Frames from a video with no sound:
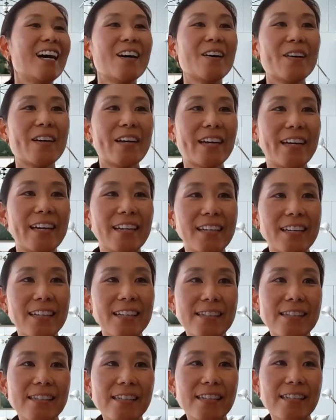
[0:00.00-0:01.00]
Okay,
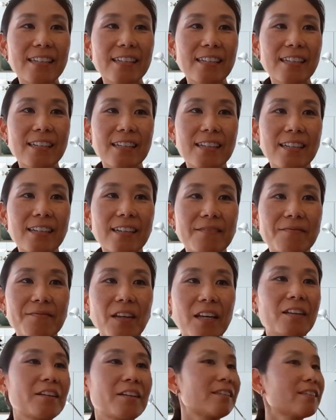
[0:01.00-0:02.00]
let's see.
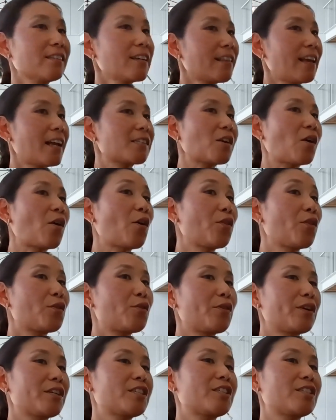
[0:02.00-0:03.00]
Looks like that's all the
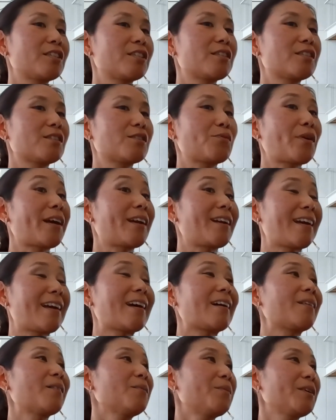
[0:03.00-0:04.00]
questions right
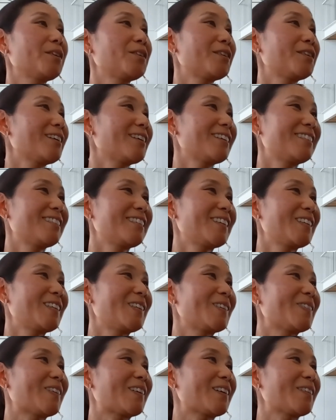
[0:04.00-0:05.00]
now, but you can
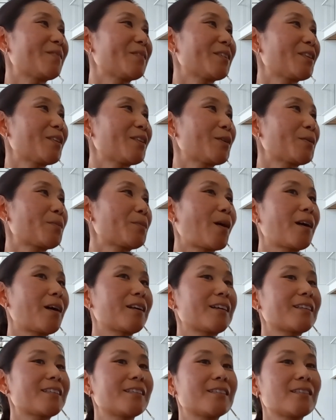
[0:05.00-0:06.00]
continue on with your
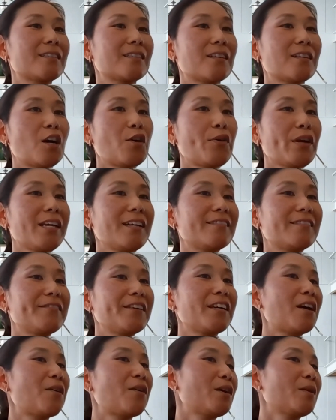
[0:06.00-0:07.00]
product. Oh wait,
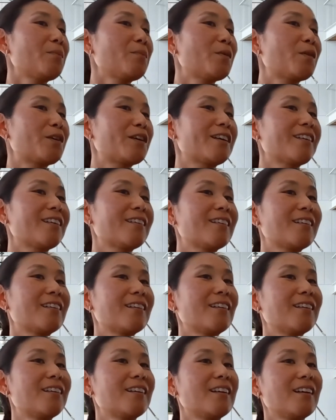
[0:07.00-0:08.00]
we got one more.
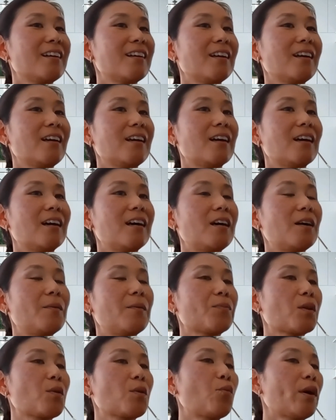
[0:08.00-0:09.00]

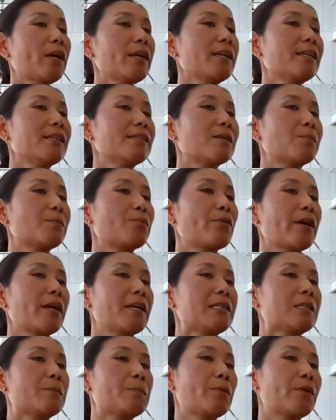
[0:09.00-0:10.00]
What is the
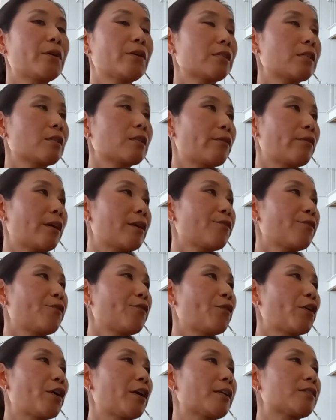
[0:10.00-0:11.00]
price per square
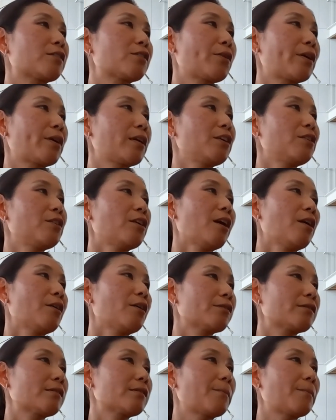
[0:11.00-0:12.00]
foot? So you know
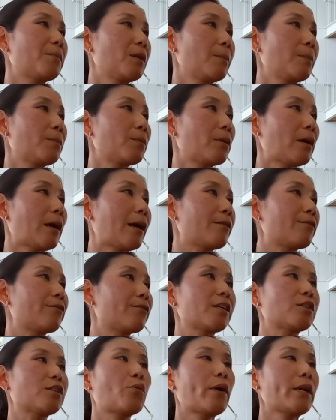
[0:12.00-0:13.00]
how some people have
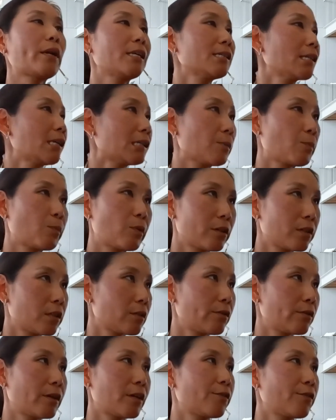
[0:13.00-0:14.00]
like 20 cents per
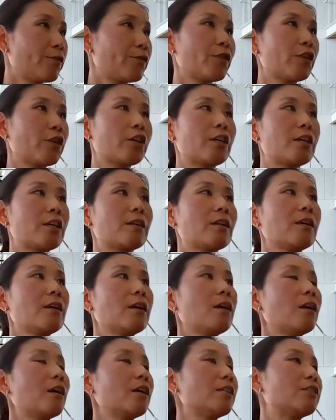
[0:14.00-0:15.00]
square foot,
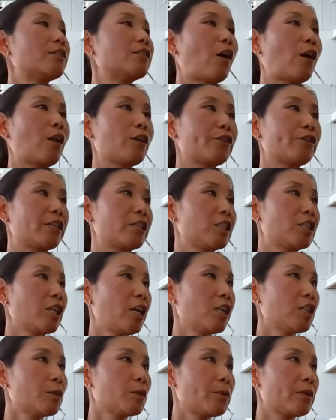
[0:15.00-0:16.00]
$1 and
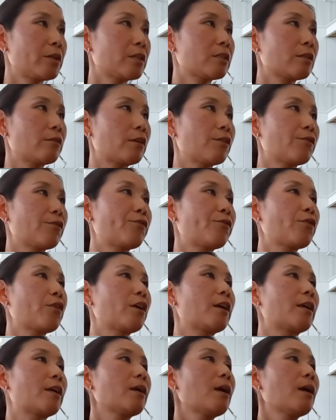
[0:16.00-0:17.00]
change per square
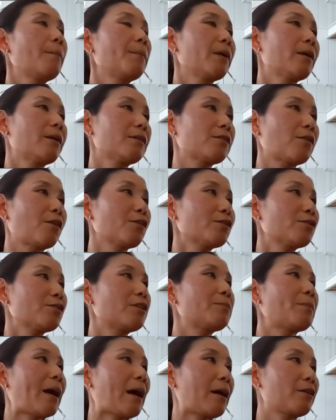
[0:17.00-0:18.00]
foot, because also
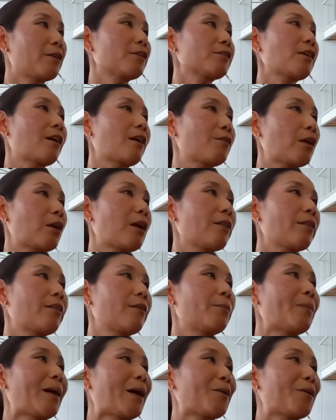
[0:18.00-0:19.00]
it matters on
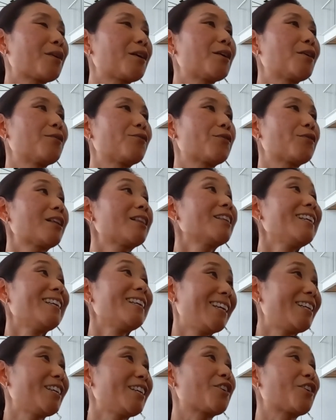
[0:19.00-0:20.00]
the amount of
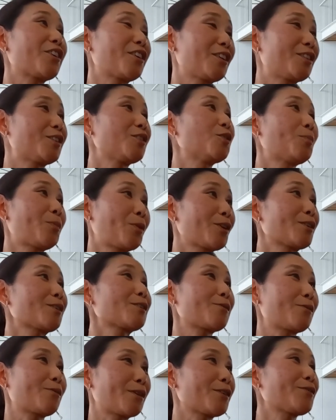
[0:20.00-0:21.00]
cleaning you're going to do per
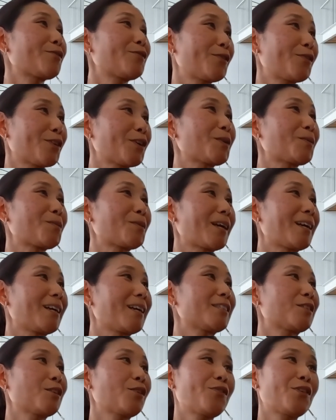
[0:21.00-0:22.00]
square foot,
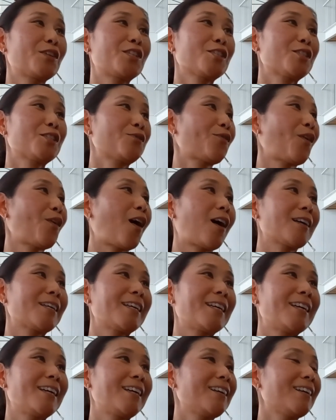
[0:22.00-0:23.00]
right? So if you're just
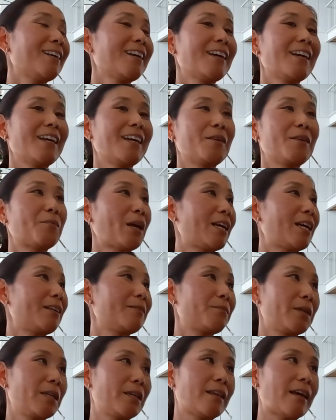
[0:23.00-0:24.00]
fogging, it
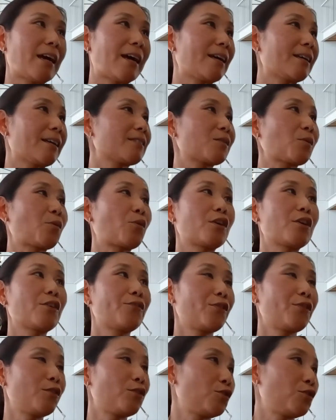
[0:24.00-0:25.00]
might be less, or
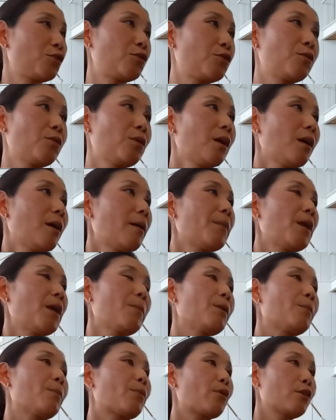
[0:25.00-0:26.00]
if you do
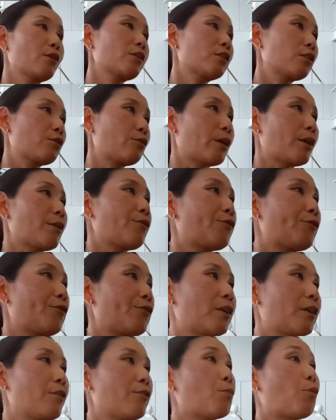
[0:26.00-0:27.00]
maybe per square
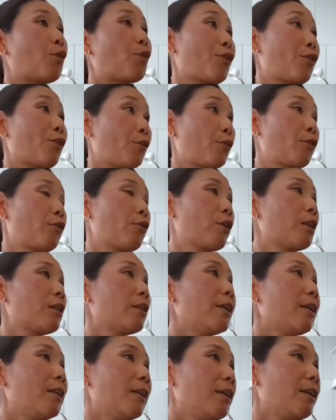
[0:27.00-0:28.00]
foot of more thorough
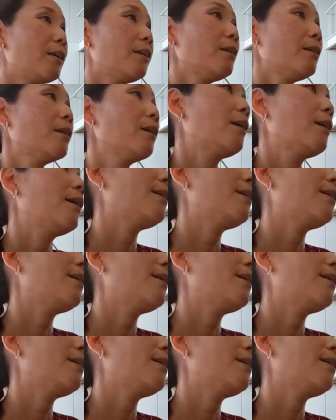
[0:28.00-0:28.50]
cleaning,